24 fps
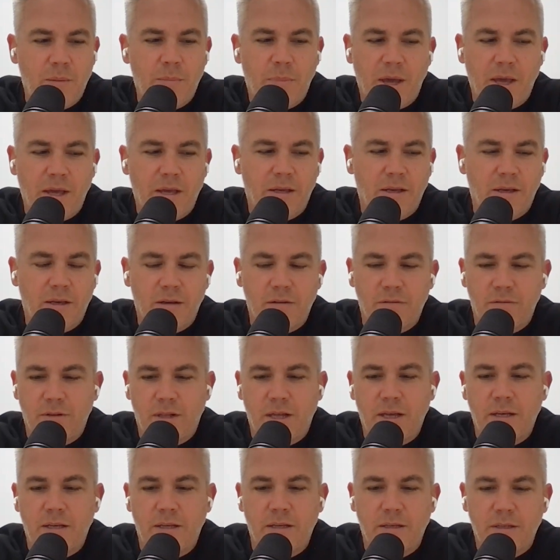bank of
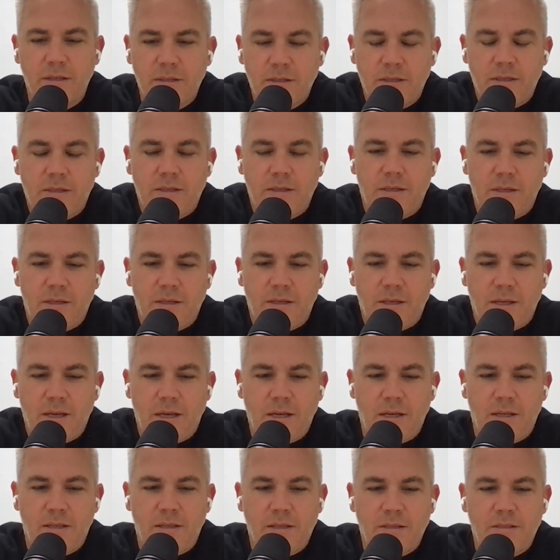like,
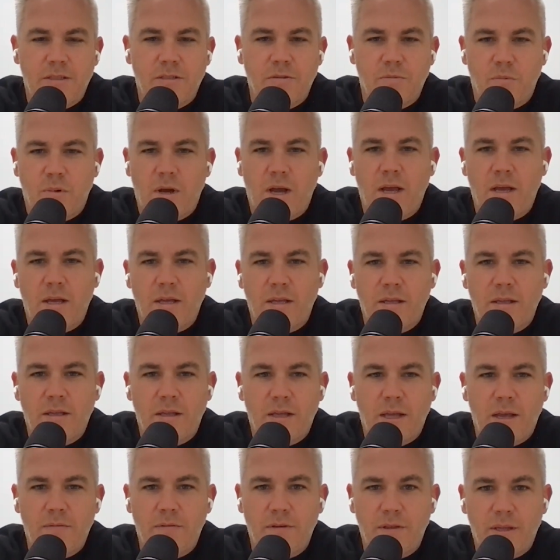hey, this is why
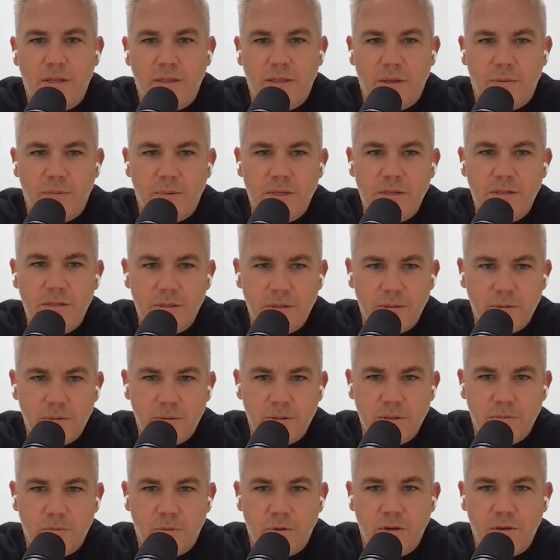everything that we do
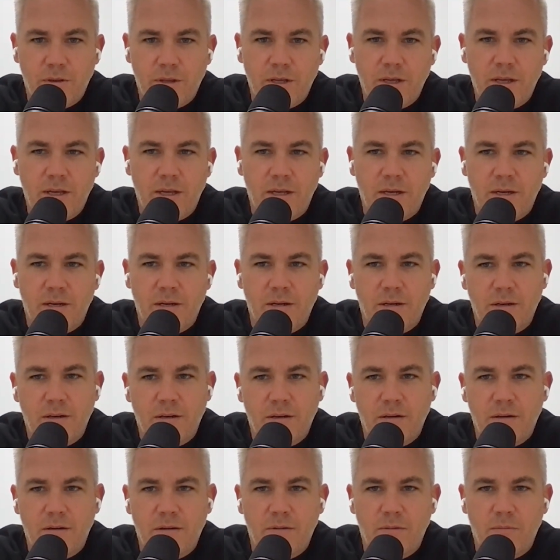is worth it, and
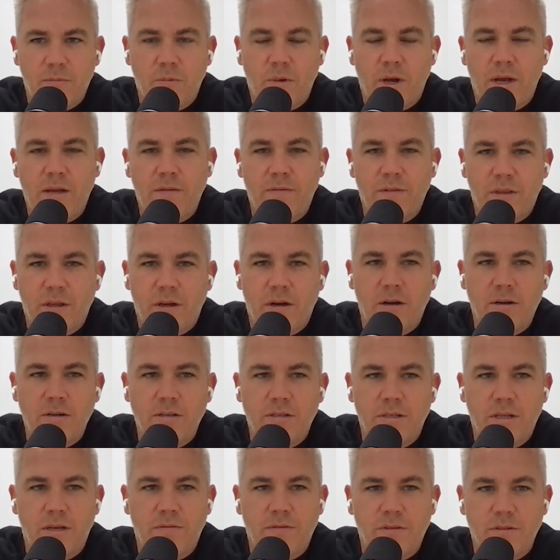why even the hard
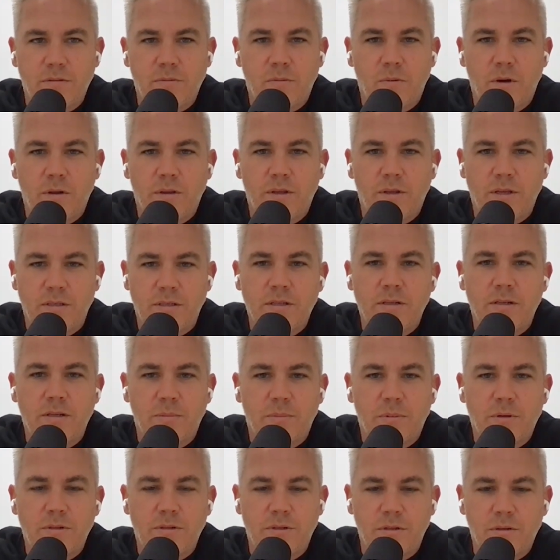stuff is worth continuing to
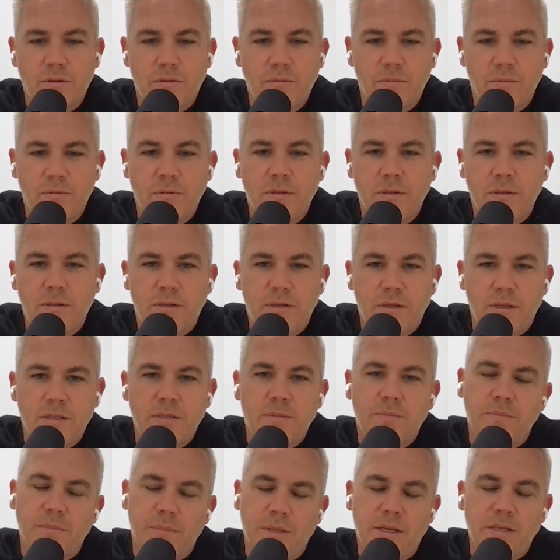pursue
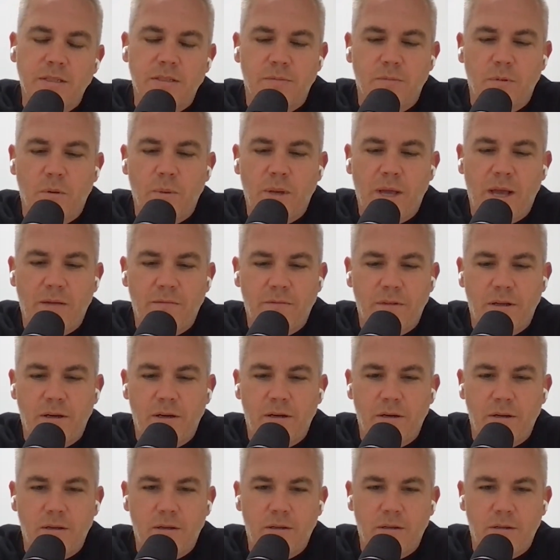is because of what we have
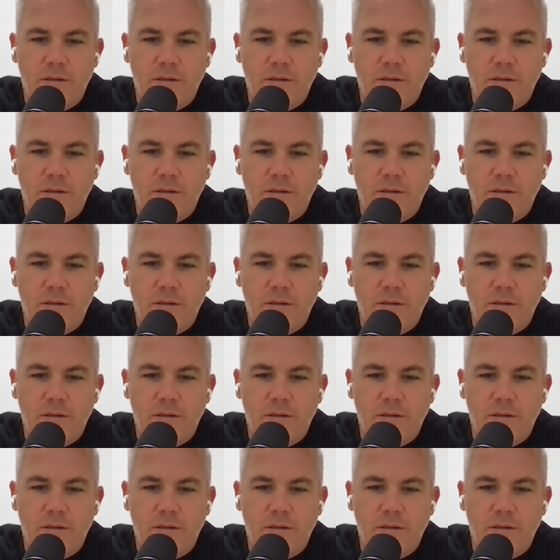there.